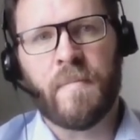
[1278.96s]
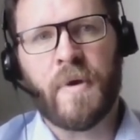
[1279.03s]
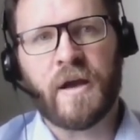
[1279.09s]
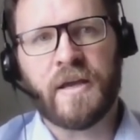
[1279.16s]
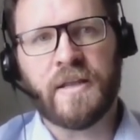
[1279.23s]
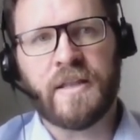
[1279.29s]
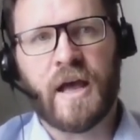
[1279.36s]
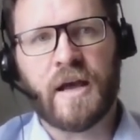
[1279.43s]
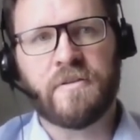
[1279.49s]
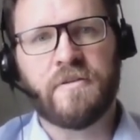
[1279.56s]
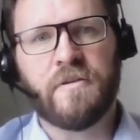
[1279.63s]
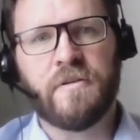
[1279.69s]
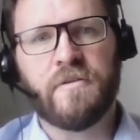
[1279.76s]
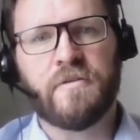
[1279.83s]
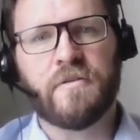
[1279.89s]
market
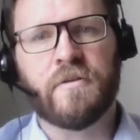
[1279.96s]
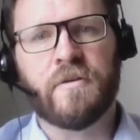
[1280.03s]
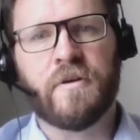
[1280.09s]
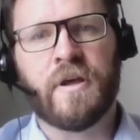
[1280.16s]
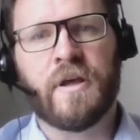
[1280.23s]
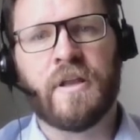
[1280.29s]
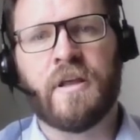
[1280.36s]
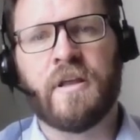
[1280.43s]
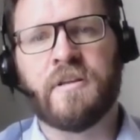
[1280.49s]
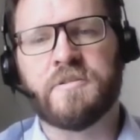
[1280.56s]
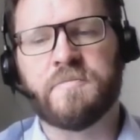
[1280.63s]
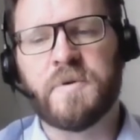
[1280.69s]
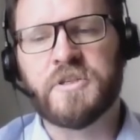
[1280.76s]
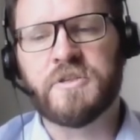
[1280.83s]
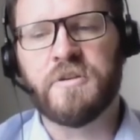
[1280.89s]
actors and
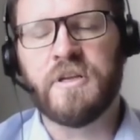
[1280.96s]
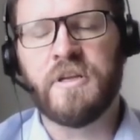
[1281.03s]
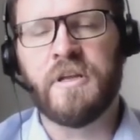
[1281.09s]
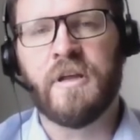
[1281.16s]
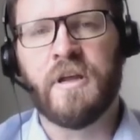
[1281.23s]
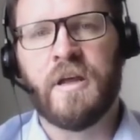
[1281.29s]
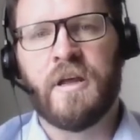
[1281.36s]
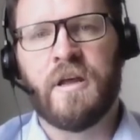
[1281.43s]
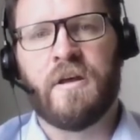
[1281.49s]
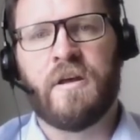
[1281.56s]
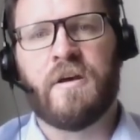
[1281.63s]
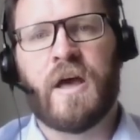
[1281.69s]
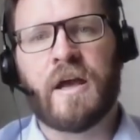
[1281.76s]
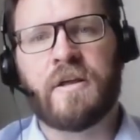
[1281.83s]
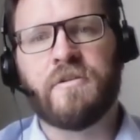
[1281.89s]
especially
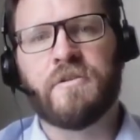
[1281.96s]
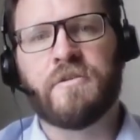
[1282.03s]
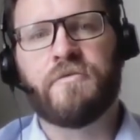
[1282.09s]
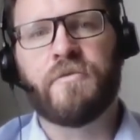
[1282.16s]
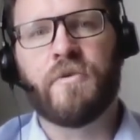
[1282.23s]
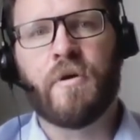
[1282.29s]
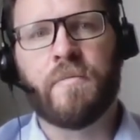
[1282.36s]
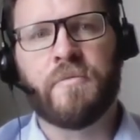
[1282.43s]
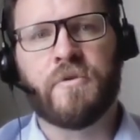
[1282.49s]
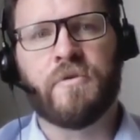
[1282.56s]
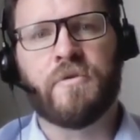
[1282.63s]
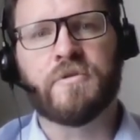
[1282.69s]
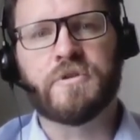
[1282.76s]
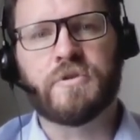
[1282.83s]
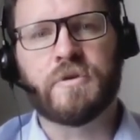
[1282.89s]
actors from
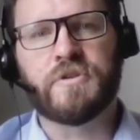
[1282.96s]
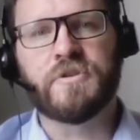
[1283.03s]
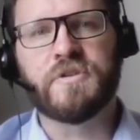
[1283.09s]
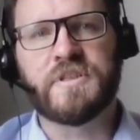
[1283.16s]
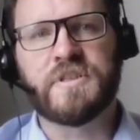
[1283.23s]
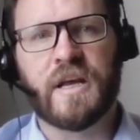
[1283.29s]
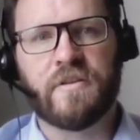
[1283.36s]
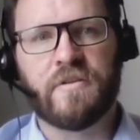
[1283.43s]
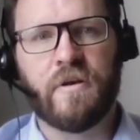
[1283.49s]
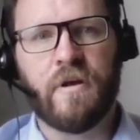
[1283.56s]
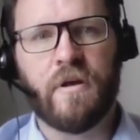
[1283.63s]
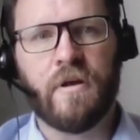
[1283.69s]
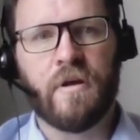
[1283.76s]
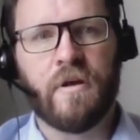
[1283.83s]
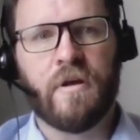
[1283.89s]
the construction
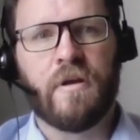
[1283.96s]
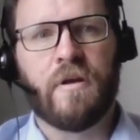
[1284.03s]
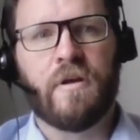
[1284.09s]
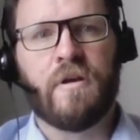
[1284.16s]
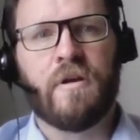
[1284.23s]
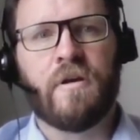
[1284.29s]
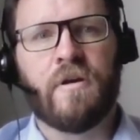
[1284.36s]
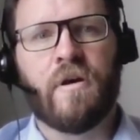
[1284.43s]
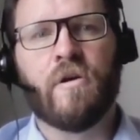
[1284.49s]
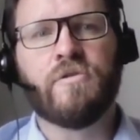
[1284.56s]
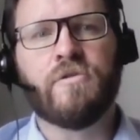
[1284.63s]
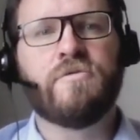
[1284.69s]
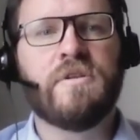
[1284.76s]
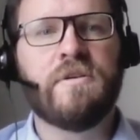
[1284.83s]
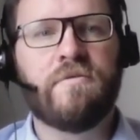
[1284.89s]
sector,
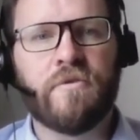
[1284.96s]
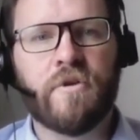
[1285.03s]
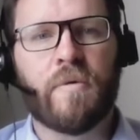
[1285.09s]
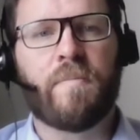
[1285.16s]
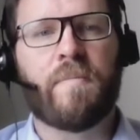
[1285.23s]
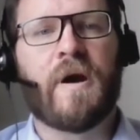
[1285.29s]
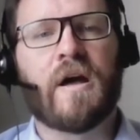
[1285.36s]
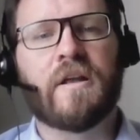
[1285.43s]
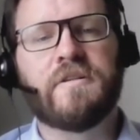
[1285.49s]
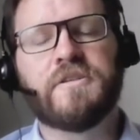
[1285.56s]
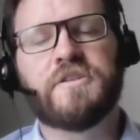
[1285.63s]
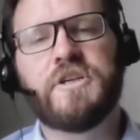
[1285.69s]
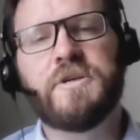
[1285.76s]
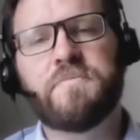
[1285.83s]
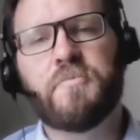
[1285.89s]
how to develop
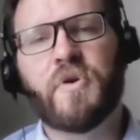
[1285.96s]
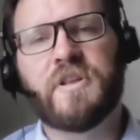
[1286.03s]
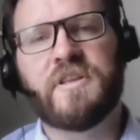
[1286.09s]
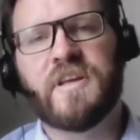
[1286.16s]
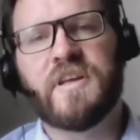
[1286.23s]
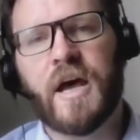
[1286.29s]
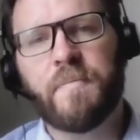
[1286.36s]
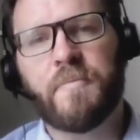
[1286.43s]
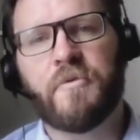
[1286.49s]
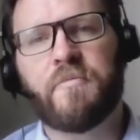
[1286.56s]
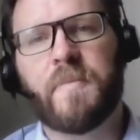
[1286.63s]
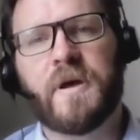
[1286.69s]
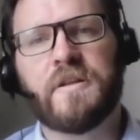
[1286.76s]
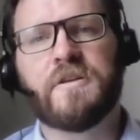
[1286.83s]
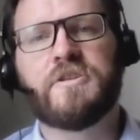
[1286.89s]
partnership, what type
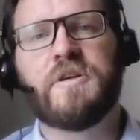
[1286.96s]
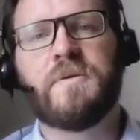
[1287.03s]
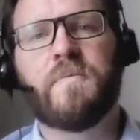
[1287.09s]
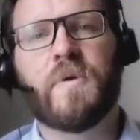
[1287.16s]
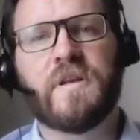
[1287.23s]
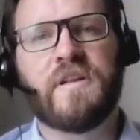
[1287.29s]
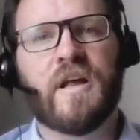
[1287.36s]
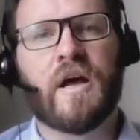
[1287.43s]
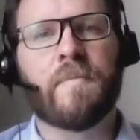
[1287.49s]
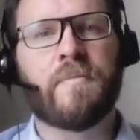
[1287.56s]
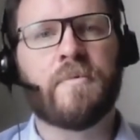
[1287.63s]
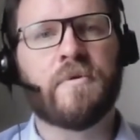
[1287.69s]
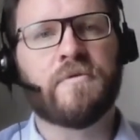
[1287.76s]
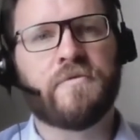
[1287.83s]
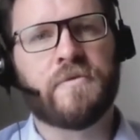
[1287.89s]
of partnership, what
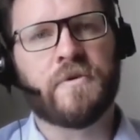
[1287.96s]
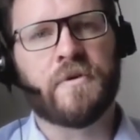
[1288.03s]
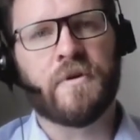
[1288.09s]
type of